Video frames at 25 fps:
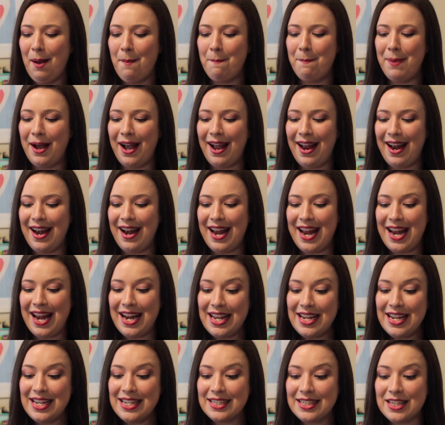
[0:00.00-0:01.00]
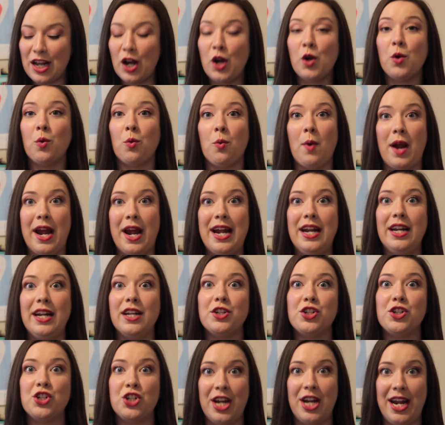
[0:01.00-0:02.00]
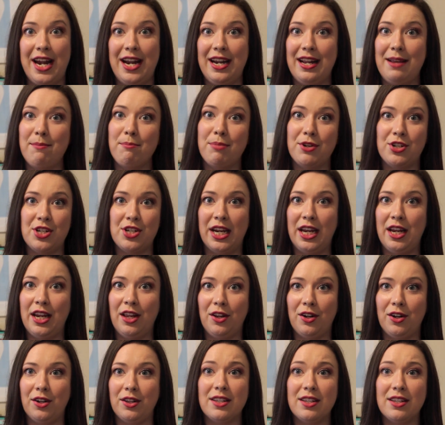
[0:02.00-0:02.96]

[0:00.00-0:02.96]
But it is a great shade in particular.